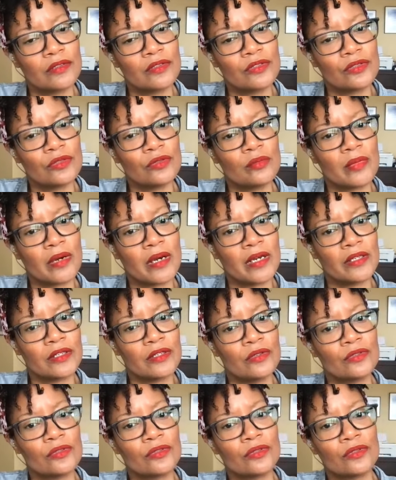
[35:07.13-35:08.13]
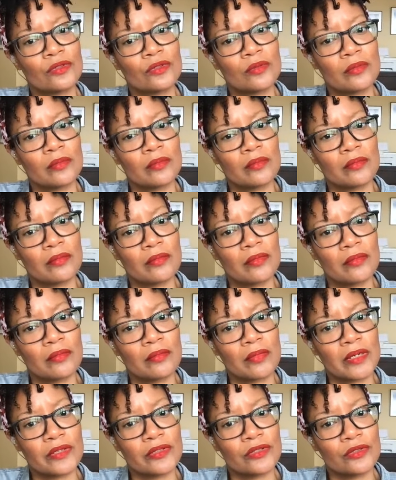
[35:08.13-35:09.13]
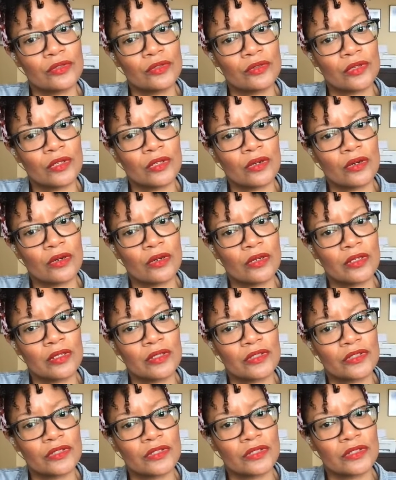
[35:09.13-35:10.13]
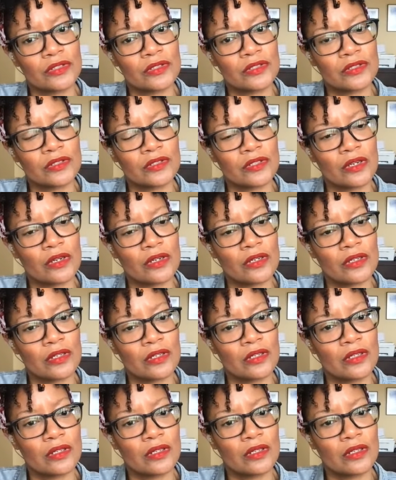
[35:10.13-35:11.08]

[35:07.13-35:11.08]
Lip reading: to my YouTube. My tutoring on is just starting.